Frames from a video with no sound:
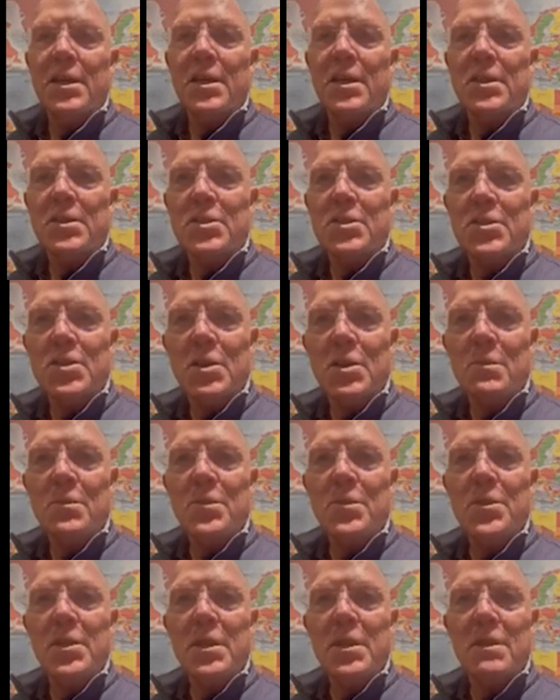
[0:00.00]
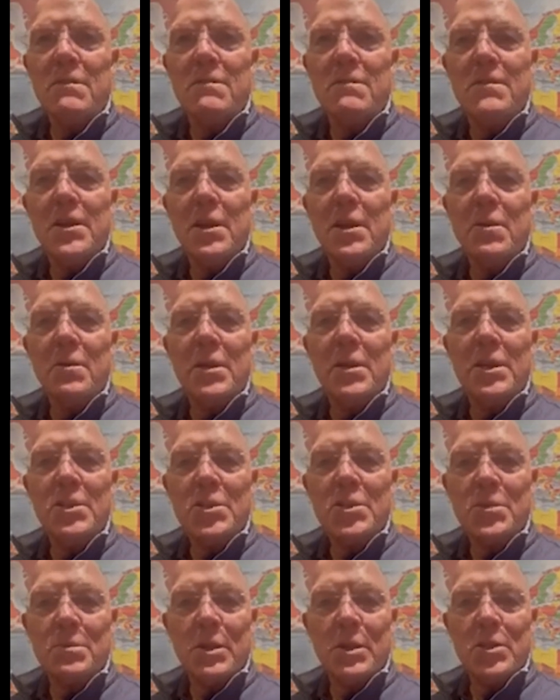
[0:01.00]
something very
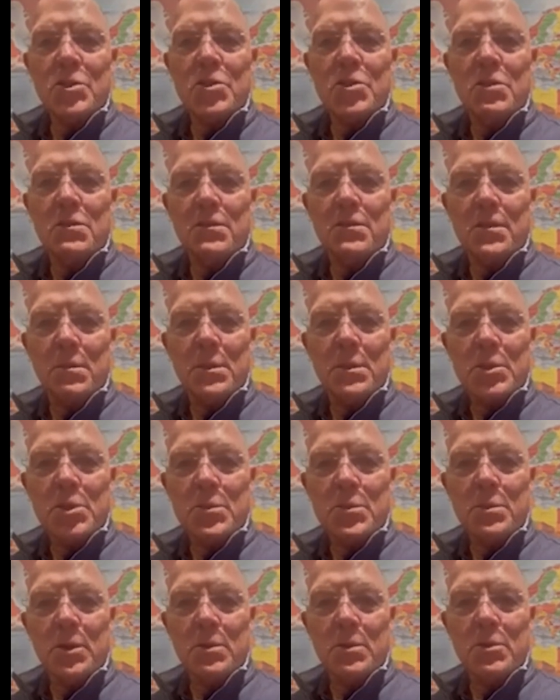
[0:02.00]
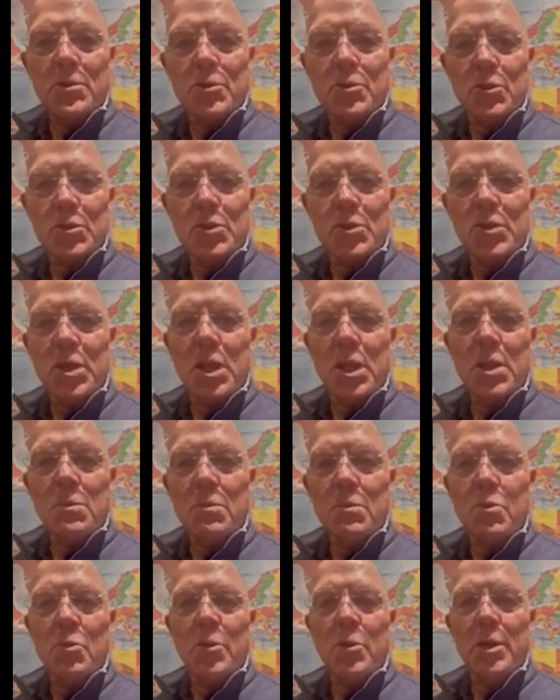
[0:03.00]
special from a spiritual
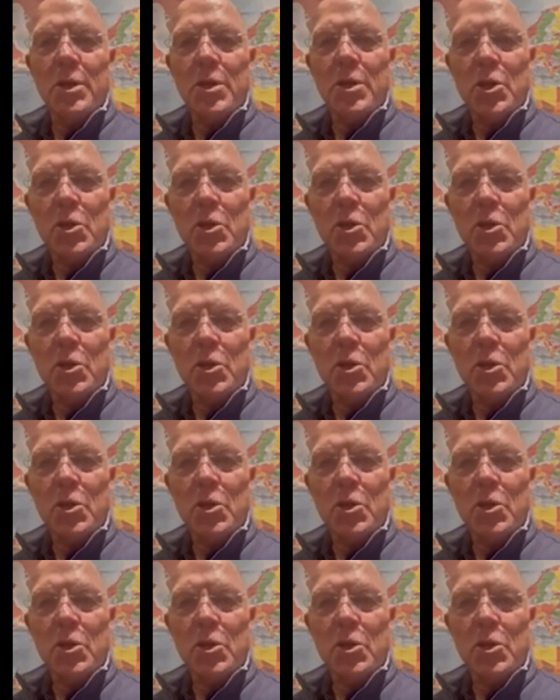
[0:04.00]
standpoint